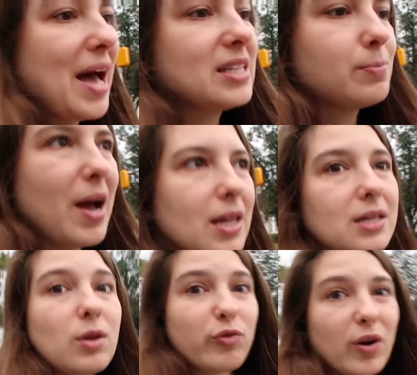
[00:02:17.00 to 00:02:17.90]
passed by
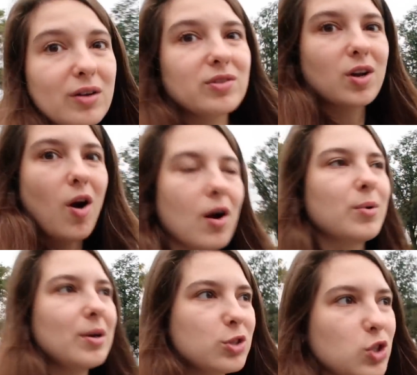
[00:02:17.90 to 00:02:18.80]
like the front of the car
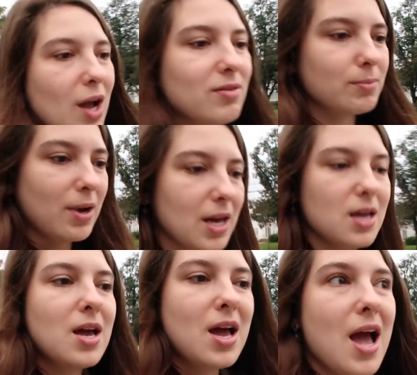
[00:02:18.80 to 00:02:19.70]
when I was driving by,
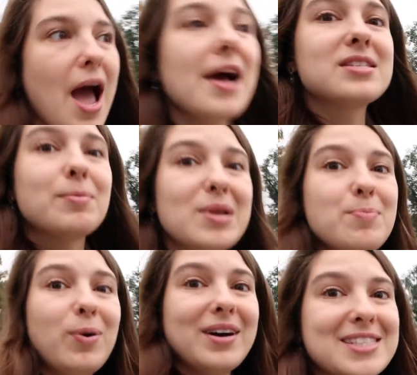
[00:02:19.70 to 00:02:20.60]
and somebody
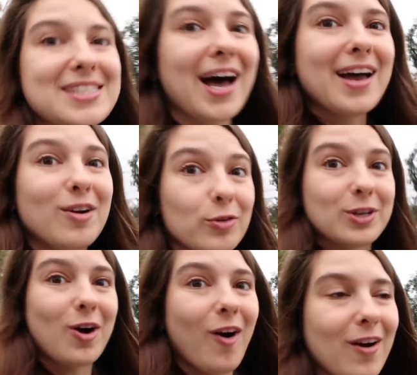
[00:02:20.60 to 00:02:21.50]
put a sign on
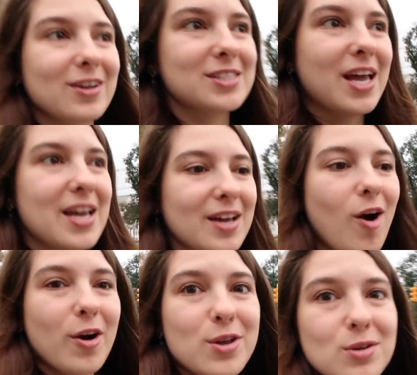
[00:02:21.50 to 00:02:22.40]
the car saying,
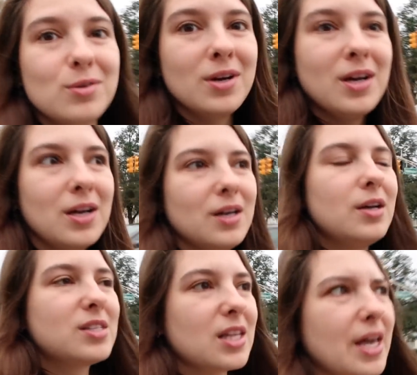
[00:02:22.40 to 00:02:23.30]
are you,
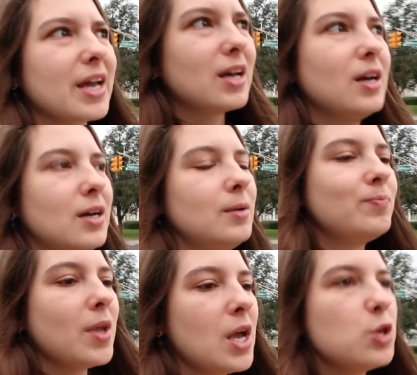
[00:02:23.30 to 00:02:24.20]
it said like,
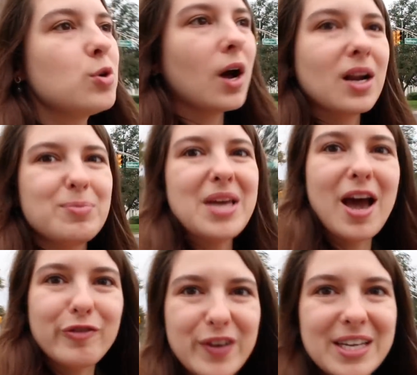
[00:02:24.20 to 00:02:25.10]
you gotta be
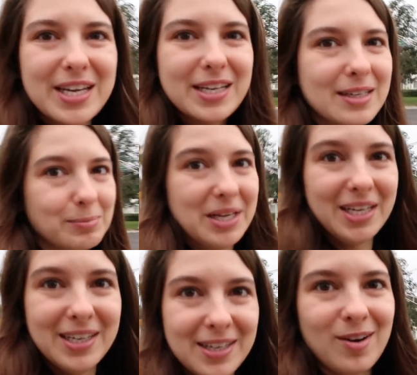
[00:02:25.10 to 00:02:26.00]
effing kidding
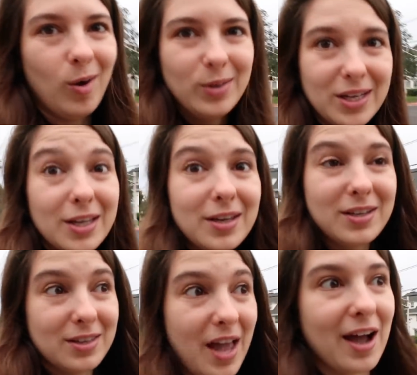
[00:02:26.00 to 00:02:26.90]
me. Only
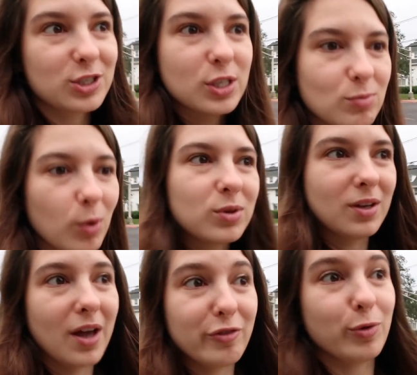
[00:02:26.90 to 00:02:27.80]
they actually wrote
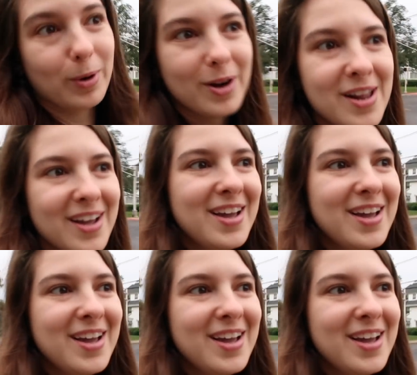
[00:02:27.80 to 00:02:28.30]
the F word.